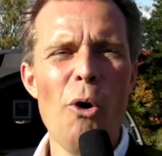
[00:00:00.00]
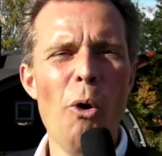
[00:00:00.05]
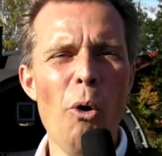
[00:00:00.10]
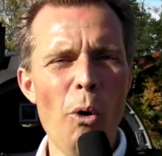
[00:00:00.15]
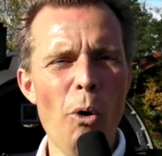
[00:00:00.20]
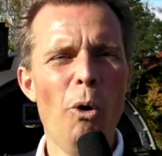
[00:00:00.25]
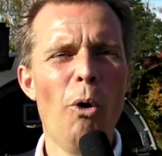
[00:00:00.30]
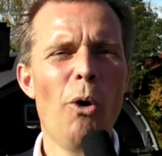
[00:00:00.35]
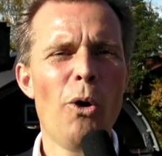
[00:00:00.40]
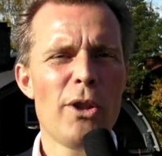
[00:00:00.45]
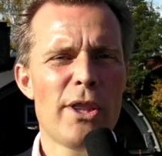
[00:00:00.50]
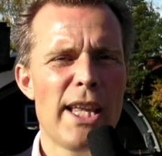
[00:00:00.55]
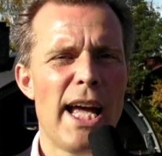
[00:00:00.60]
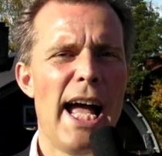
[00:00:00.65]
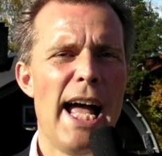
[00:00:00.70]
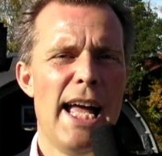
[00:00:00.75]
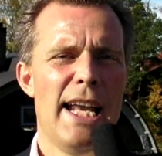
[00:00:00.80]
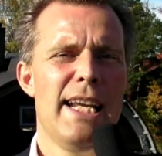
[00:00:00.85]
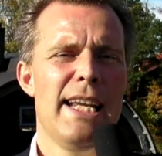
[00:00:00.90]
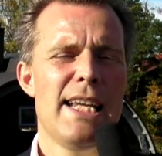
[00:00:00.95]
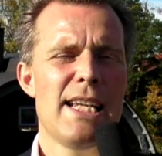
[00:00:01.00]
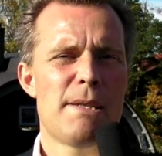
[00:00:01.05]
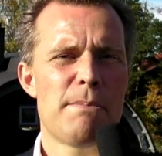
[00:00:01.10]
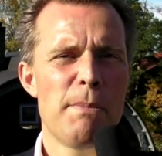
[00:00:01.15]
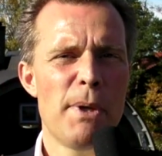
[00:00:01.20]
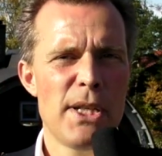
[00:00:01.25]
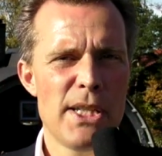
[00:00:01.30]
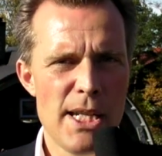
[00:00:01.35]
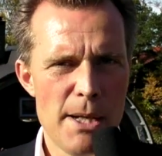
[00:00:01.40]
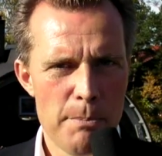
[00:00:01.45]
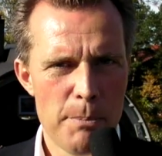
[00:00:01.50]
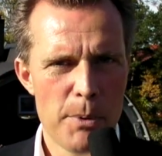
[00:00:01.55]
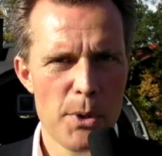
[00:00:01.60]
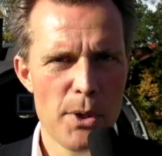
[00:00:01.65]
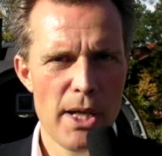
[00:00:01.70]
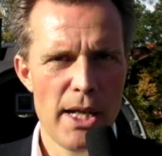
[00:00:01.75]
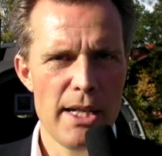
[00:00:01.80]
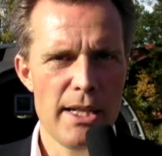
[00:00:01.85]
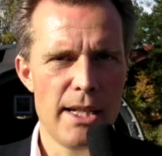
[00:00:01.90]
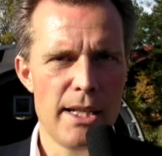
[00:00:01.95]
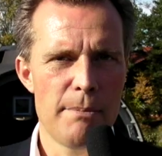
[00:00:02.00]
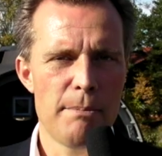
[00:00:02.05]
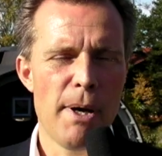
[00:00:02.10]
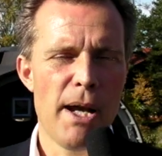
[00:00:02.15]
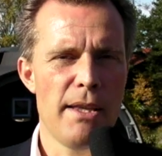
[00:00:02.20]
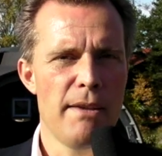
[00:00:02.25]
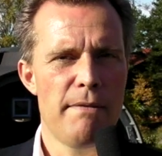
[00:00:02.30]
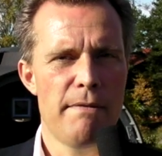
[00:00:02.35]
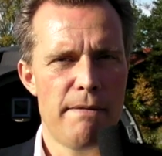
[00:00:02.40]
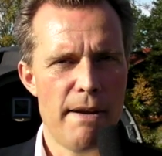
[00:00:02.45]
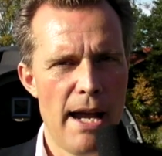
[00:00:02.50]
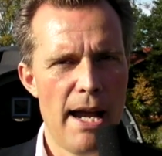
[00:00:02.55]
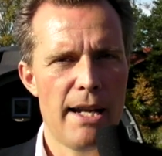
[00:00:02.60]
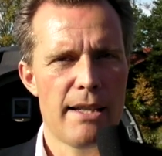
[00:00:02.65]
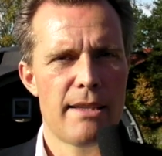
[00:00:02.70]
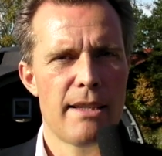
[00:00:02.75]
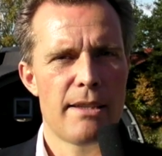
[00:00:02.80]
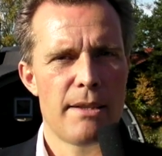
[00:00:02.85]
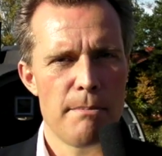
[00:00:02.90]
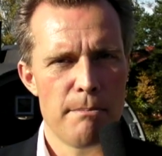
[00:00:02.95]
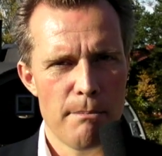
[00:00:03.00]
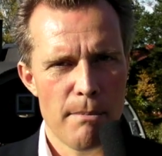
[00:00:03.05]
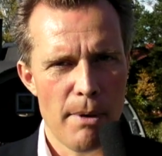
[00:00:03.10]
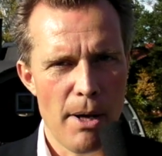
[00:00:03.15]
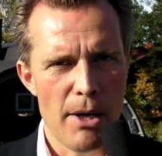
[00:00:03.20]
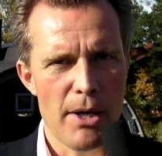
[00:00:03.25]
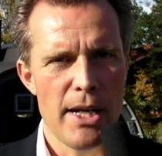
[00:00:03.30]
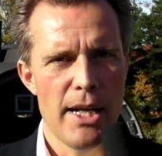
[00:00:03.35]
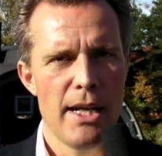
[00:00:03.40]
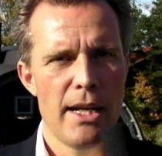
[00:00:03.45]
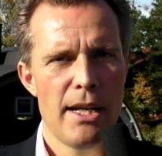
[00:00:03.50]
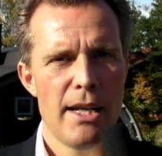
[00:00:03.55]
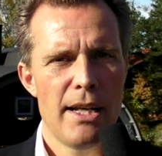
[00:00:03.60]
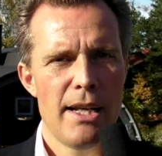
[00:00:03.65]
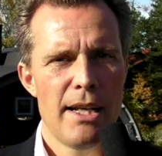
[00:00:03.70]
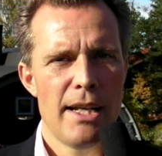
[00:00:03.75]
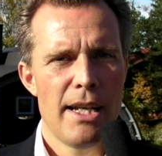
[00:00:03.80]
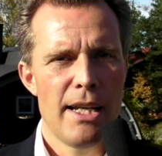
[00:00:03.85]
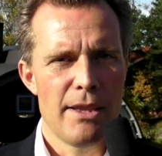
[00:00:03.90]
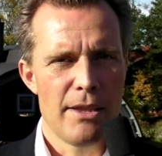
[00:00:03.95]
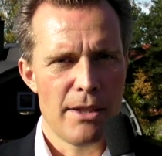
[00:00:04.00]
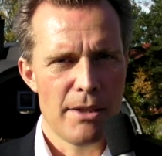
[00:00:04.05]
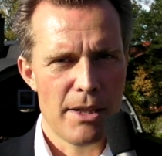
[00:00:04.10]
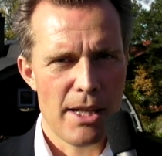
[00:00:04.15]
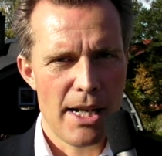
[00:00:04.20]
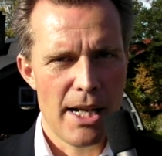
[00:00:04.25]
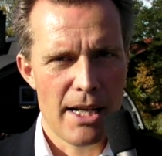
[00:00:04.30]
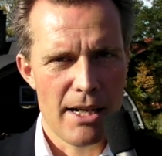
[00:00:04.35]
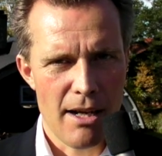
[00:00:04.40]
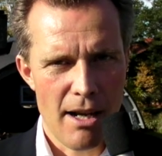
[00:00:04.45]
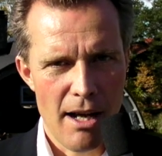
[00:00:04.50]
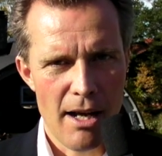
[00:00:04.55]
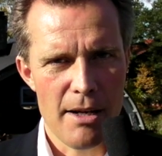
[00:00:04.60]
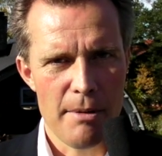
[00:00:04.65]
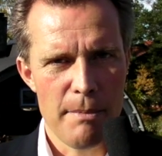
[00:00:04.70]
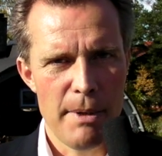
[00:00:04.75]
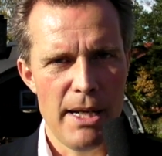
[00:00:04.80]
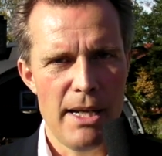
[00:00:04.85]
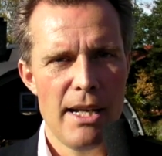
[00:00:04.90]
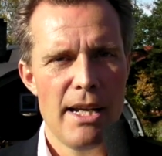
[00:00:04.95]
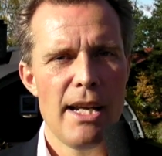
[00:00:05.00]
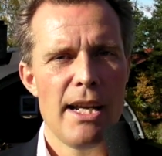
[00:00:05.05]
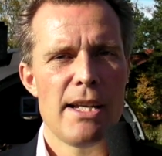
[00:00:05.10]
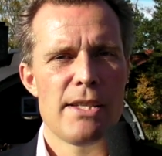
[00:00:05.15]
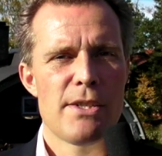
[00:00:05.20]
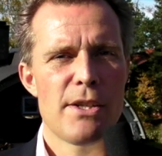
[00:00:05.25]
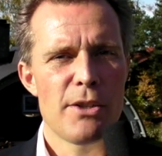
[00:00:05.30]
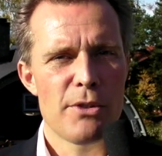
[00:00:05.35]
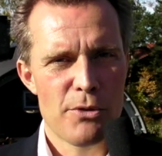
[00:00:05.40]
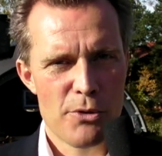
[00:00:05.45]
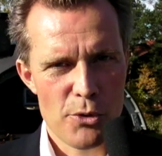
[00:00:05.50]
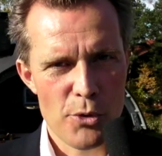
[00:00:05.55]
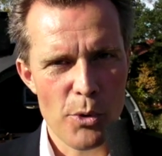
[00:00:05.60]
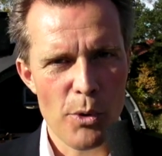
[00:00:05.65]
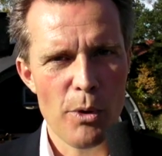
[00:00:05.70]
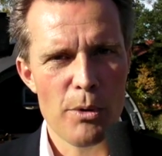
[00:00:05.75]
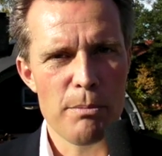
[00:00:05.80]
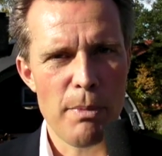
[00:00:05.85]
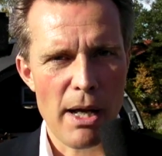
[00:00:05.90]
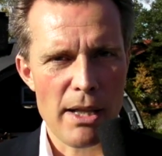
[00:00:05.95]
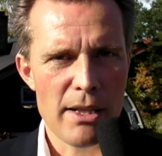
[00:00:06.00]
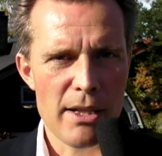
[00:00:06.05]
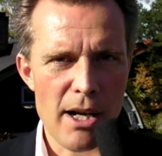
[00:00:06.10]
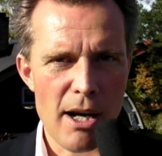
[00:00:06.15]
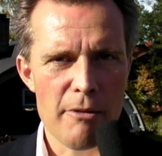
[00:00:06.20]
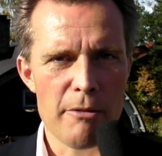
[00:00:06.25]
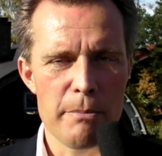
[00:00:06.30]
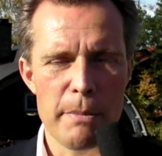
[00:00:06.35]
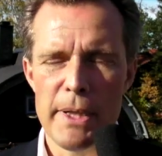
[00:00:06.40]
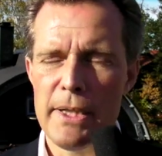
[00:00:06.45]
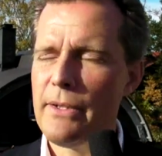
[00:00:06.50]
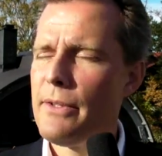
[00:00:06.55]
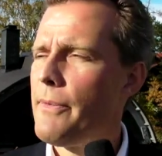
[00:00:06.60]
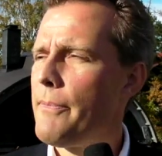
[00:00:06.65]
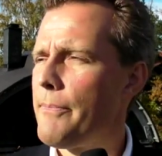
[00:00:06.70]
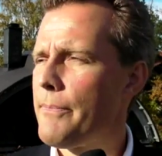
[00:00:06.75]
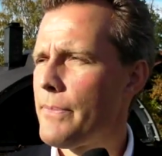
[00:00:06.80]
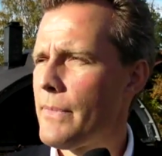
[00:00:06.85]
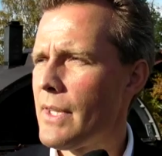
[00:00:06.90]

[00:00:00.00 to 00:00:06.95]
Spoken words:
All that is manipulated by the fact that the money in the economy is controlled by the government.